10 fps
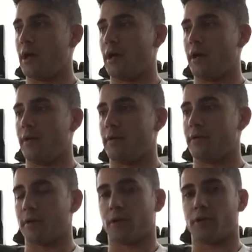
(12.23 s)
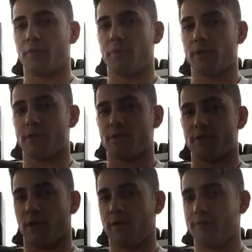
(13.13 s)
and like a good place to
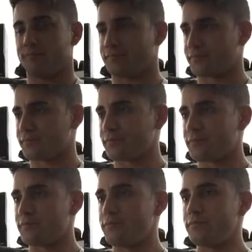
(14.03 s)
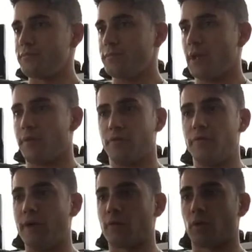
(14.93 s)
start. If
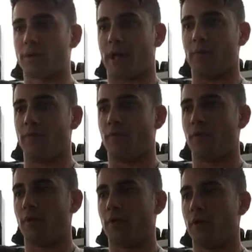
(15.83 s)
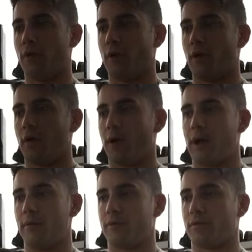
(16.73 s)
you've never worked out before,
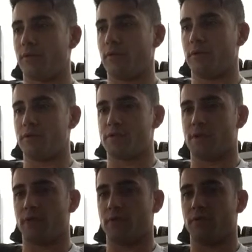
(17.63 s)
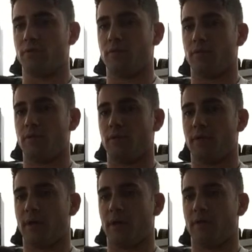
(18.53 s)
I would totally just tell you
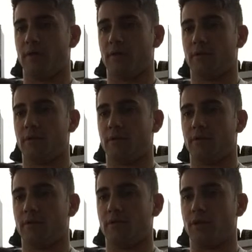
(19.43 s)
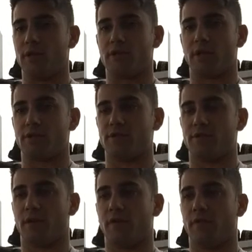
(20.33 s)
that you need to assess
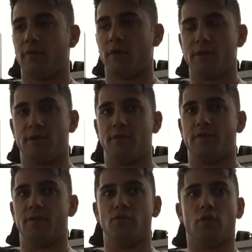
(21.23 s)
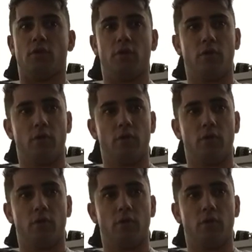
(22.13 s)
yourself as an individual.